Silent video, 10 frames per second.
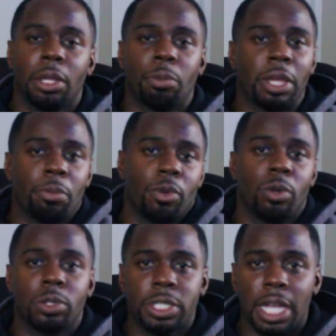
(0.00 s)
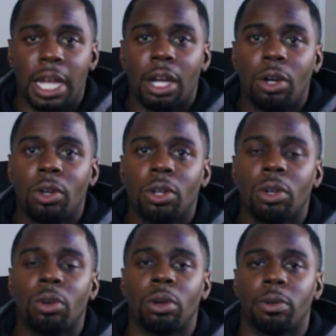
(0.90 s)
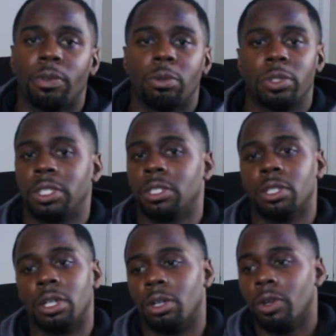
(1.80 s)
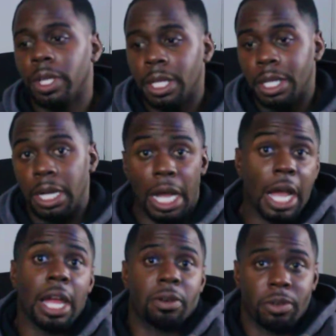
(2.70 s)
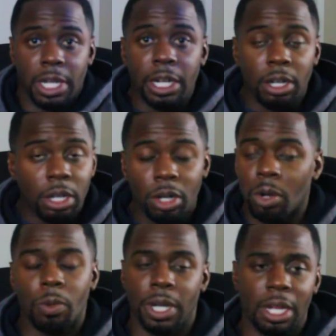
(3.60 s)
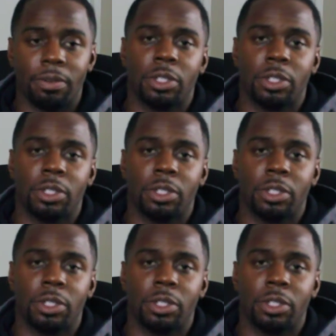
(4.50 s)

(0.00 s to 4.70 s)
pit bull style or if it was, you know, a high rear or whatever.